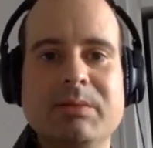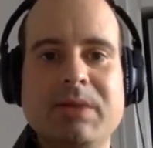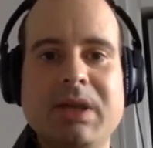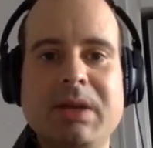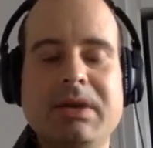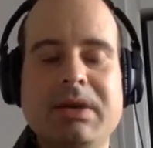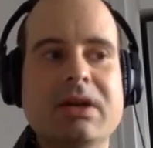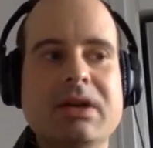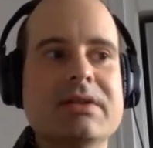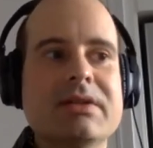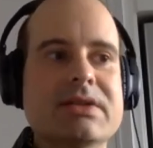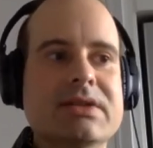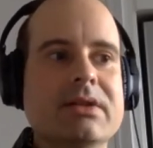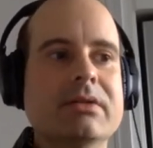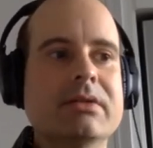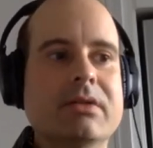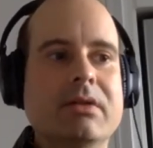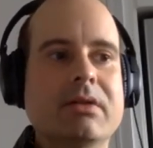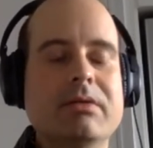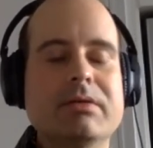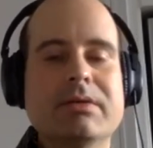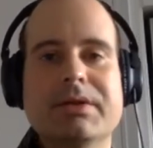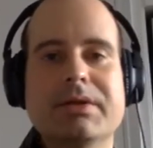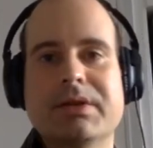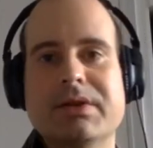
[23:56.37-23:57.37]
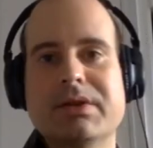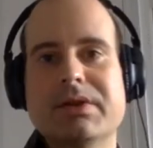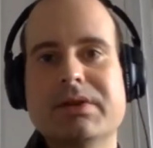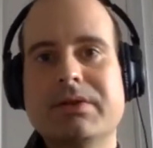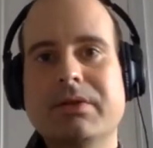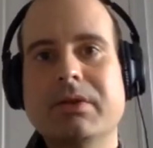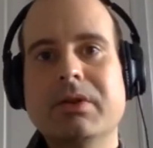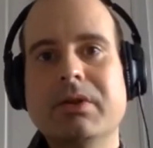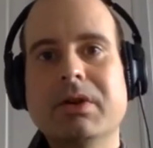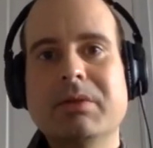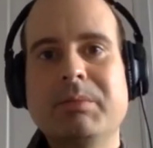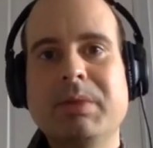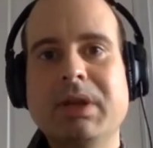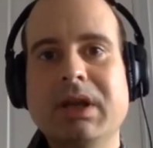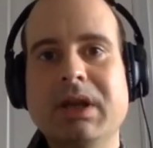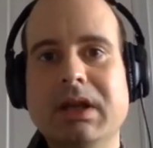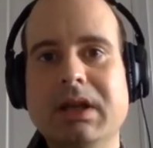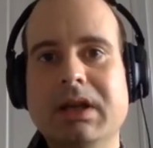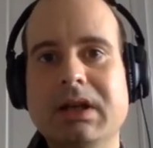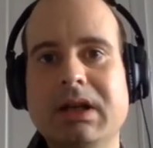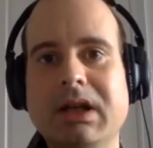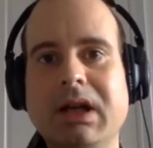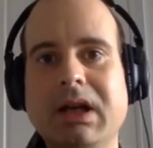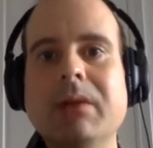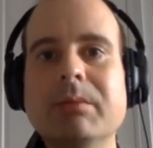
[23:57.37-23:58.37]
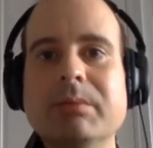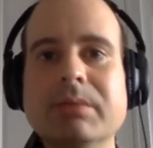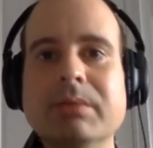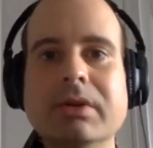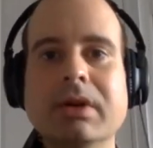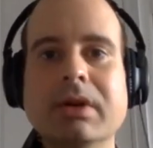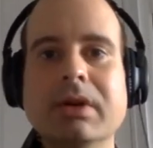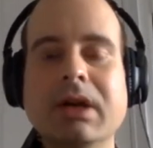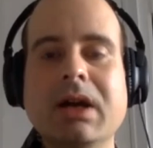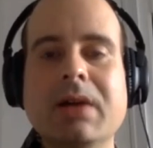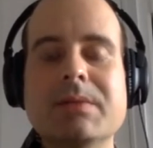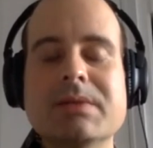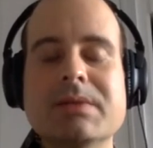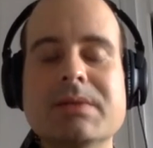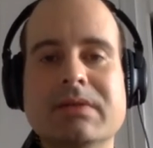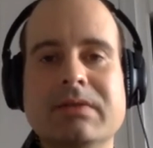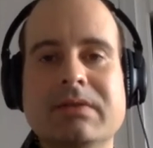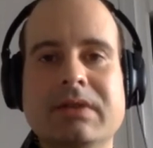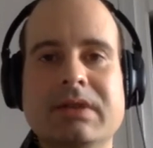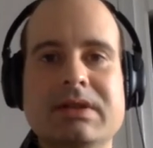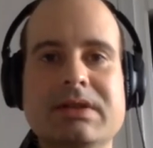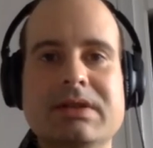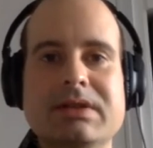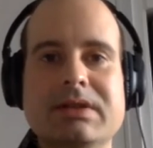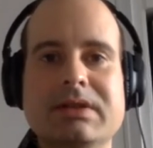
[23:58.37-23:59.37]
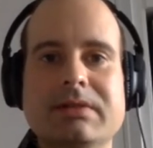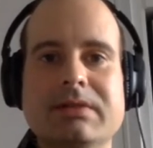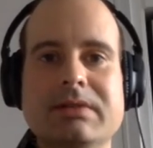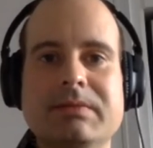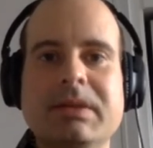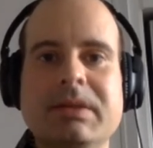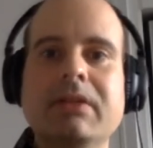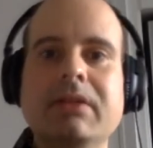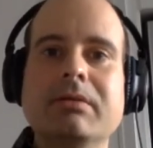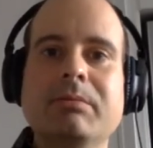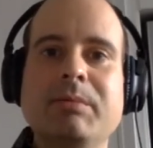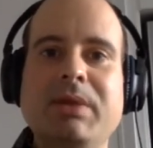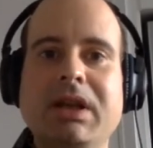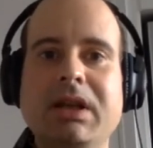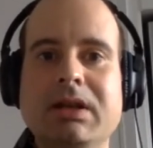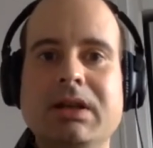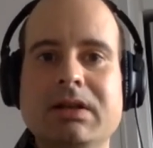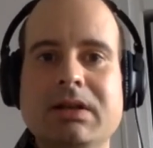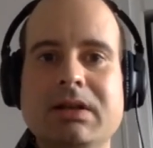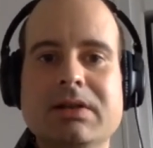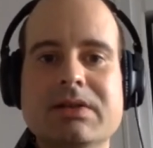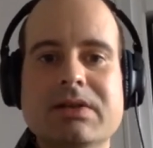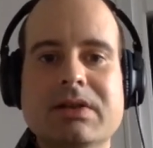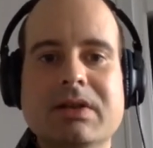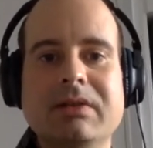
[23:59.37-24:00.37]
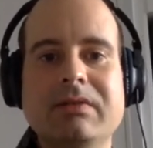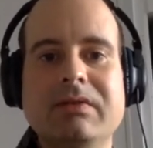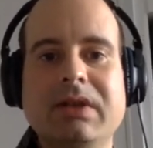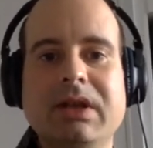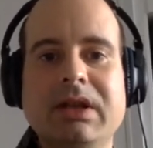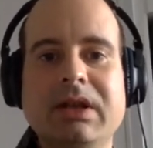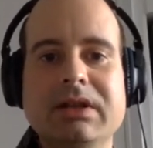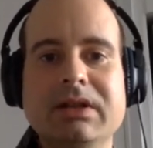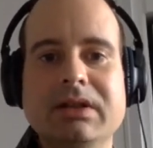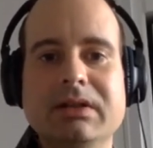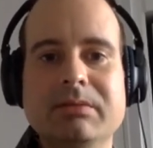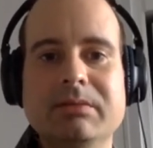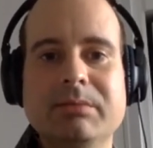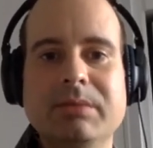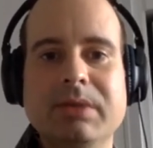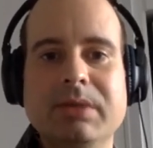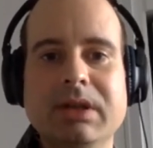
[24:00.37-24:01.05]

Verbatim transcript: maybe I'll still go to the store and pick it up, perhaps, if it's near me and it's convenient.